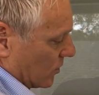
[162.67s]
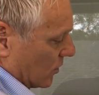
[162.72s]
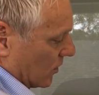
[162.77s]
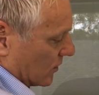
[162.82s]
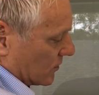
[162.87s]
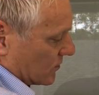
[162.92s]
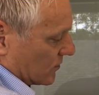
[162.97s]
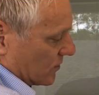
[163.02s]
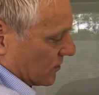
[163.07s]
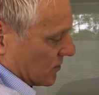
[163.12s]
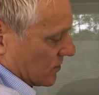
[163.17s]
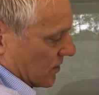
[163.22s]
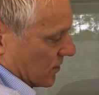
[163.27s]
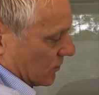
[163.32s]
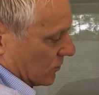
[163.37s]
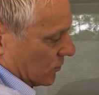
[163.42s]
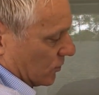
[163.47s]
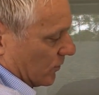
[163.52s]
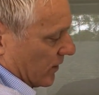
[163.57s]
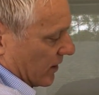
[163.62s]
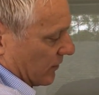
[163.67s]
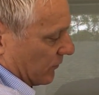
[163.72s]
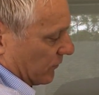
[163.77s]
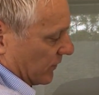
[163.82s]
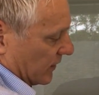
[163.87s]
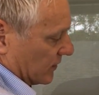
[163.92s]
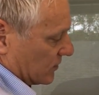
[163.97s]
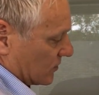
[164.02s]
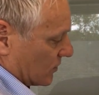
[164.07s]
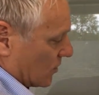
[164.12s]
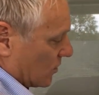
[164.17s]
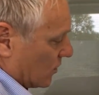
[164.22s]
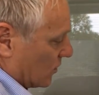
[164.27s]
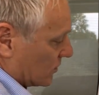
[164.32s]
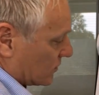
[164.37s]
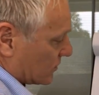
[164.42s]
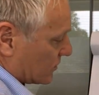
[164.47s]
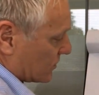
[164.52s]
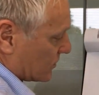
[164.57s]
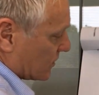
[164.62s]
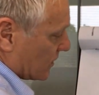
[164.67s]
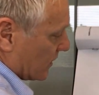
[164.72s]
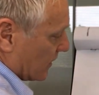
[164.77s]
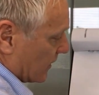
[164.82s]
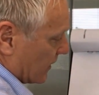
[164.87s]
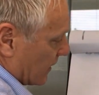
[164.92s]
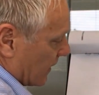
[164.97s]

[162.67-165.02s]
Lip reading: costs to our fixed costs.